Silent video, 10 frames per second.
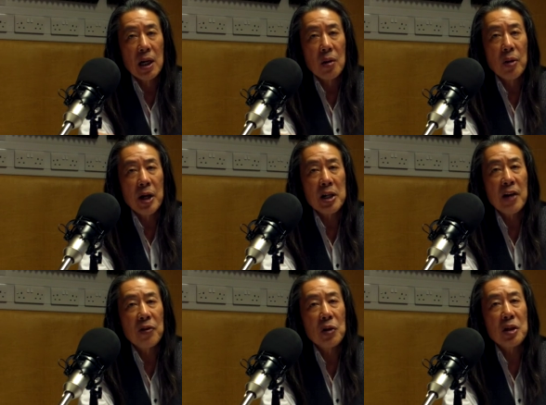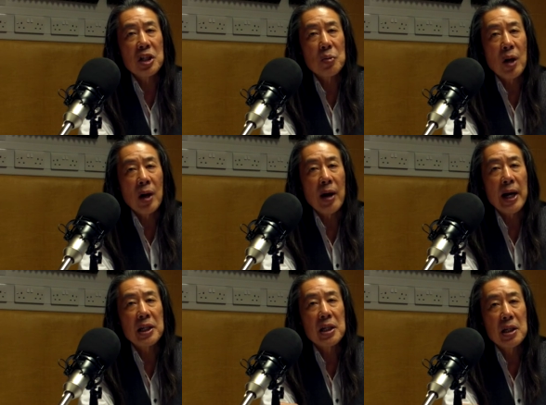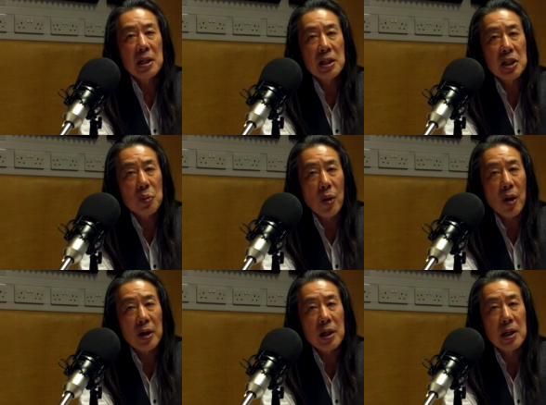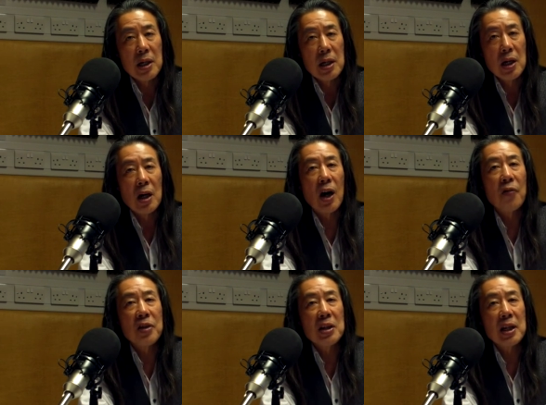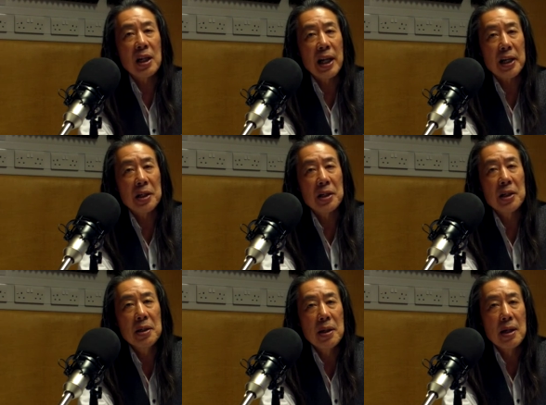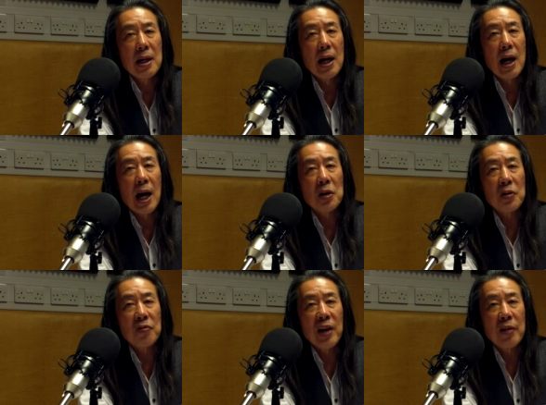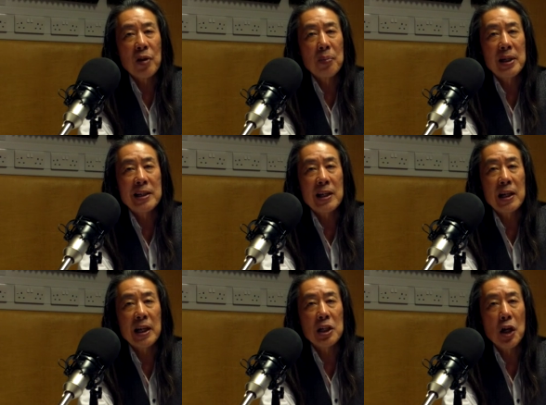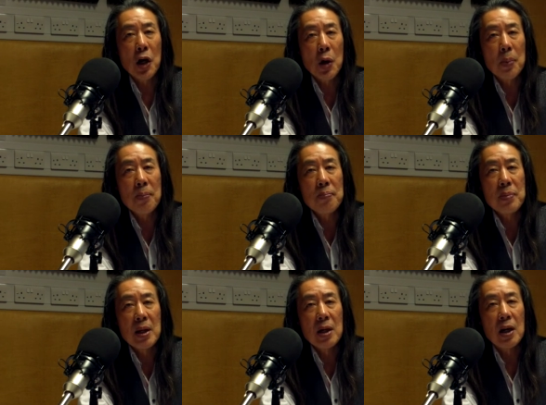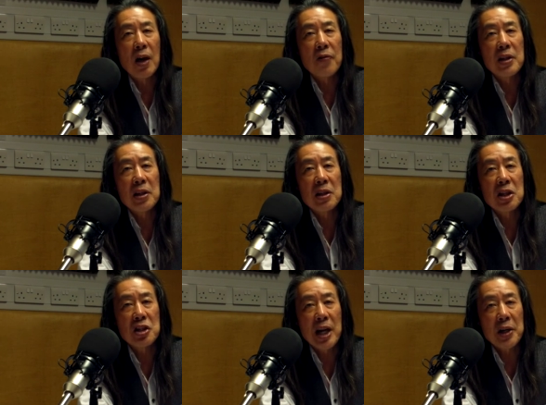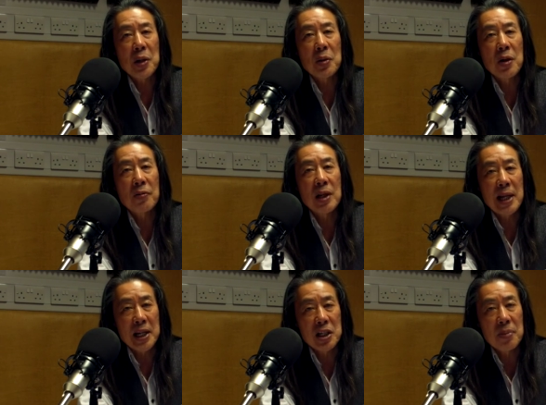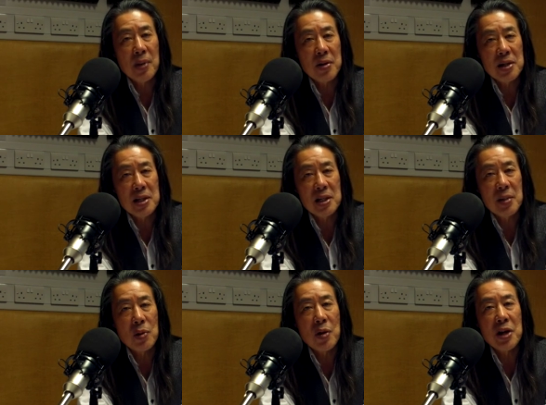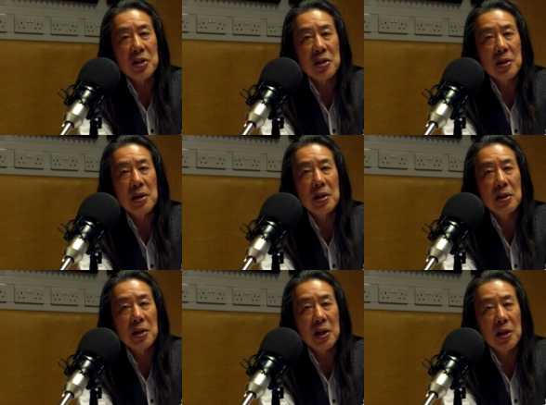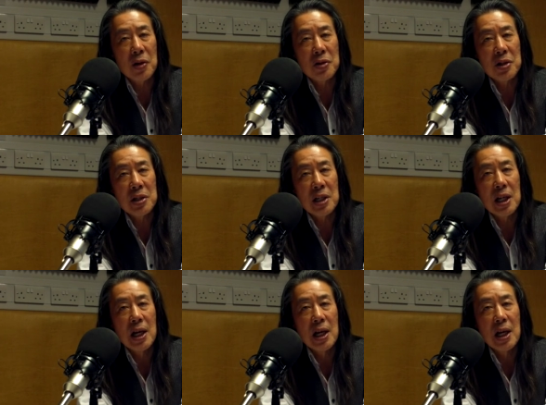We're going to have a look as well at his work, often neglected, out of favor politically at home, often in the shadow of the Latin American liberation theologians,